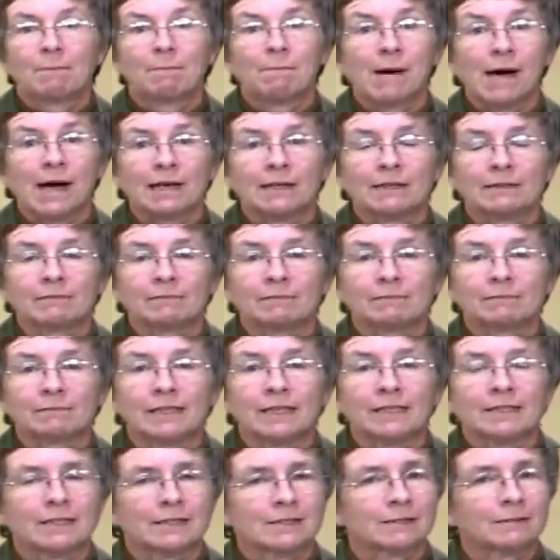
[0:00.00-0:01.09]
But
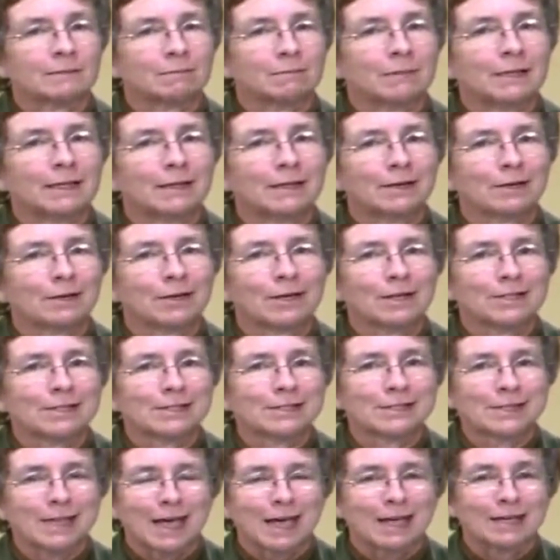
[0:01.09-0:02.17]
it doesn't mean they're going
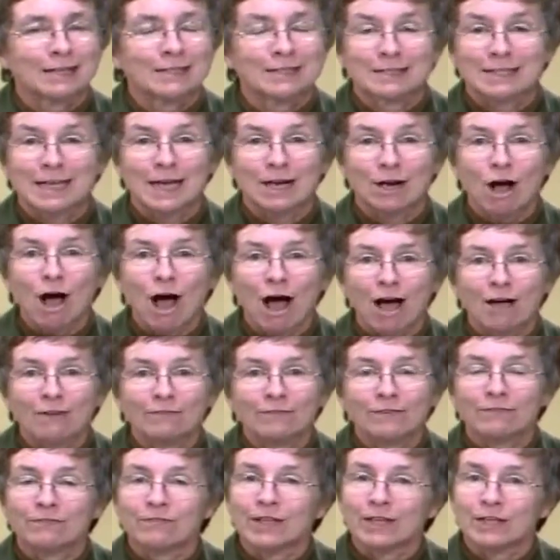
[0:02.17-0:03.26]
to skate off.
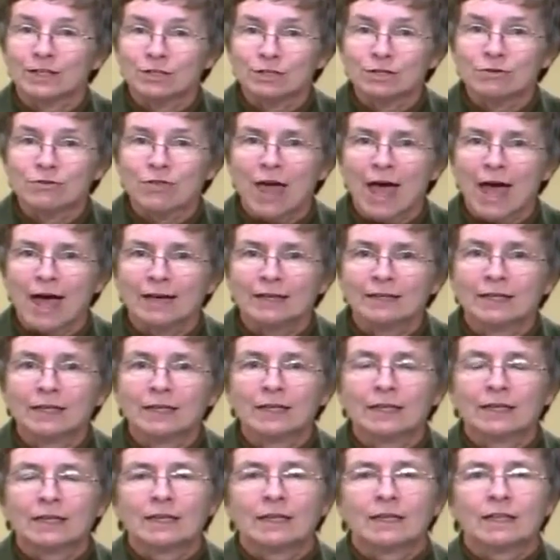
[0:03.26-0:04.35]
If they do that,
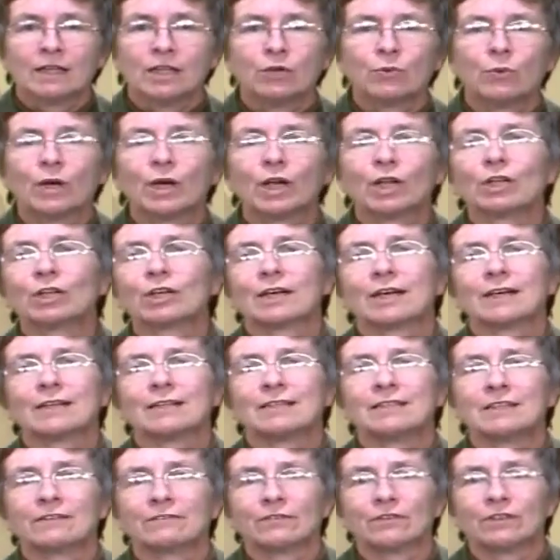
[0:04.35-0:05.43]
you want to look at a
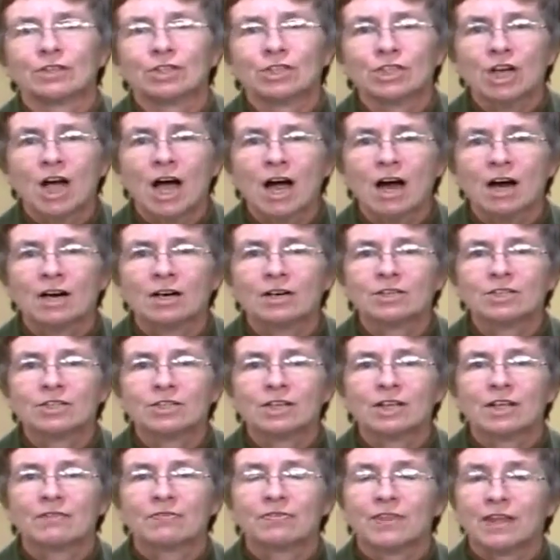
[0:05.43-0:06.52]
different charge,
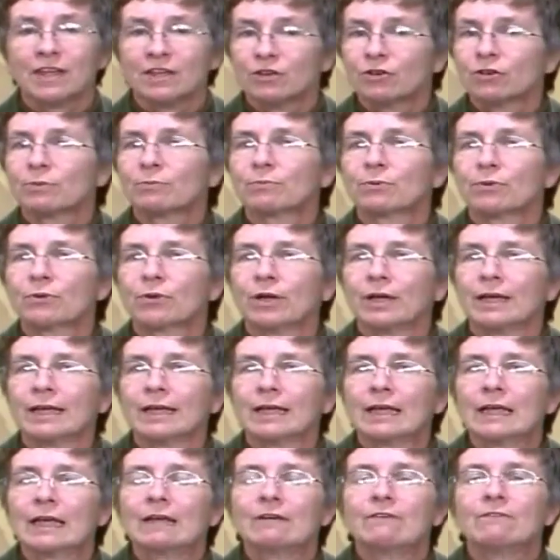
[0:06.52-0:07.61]
that your employee
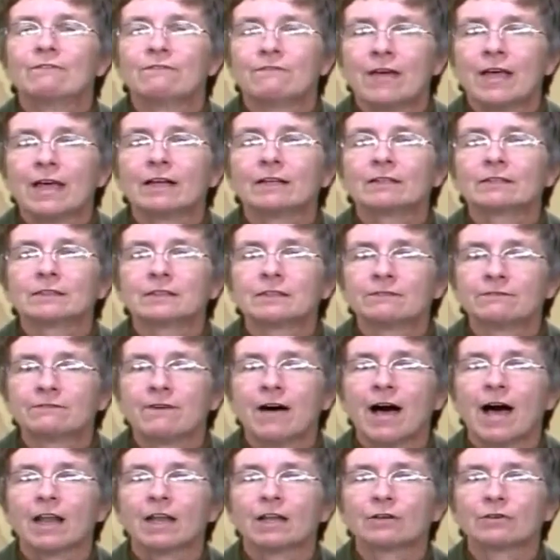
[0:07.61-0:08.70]
failed to
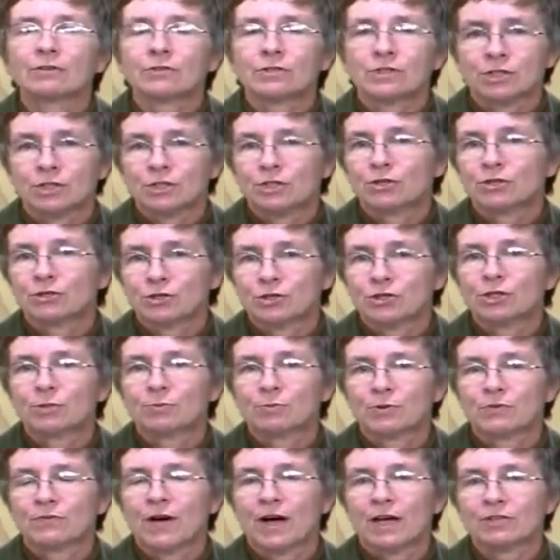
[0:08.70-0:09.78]
follow your
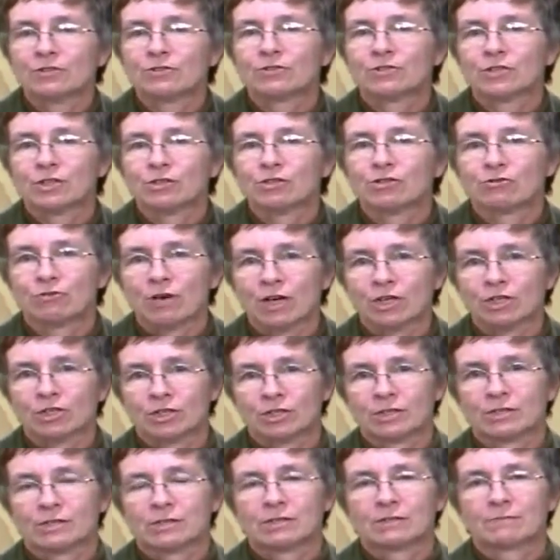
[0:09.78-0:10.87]
supervisor's
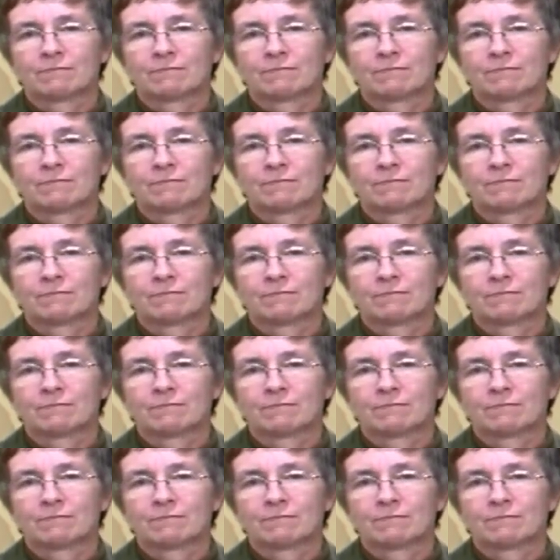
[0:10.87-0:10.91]
instructions.